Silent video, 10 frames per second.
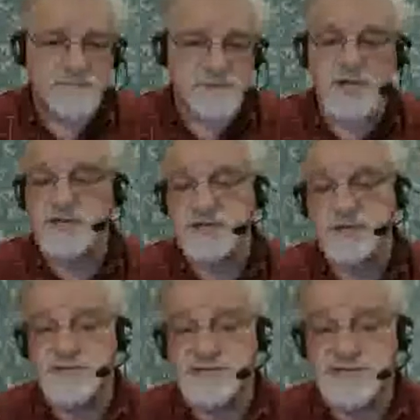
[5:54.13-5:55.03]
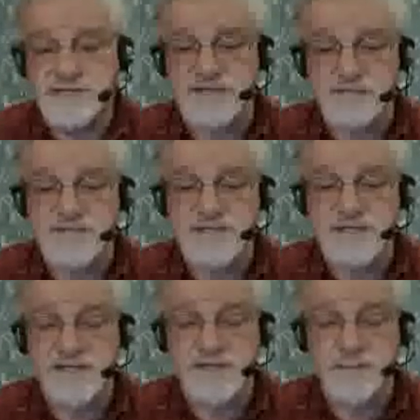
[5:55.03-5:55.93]
non-Unix systems.
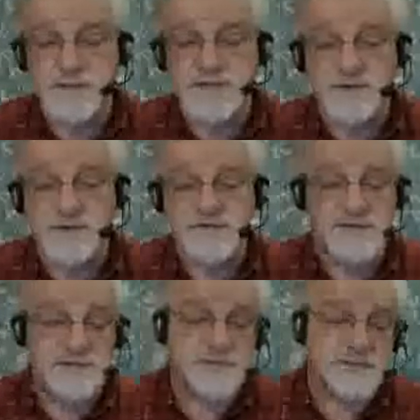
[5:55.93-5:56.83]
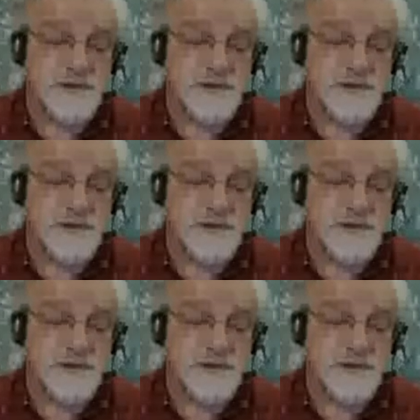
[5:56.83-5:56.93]
It, it's a really cool feature.